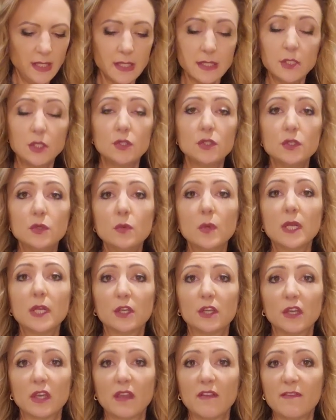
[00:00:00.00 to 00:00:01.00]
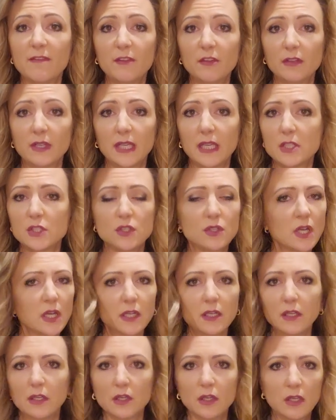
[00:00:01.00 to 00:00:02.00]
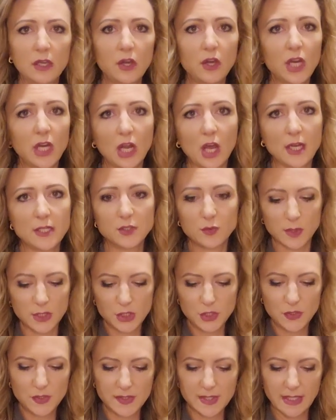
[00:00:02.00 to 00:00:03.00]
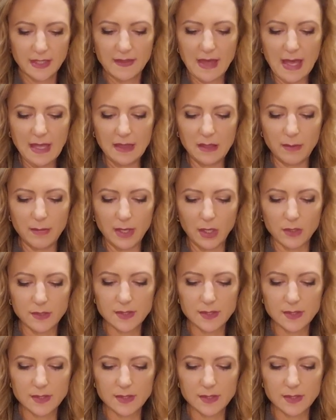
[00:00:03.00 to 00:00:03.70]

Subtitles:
because you do want to cook it fully, because you're not going to cook your ganache once you stick that in the middle.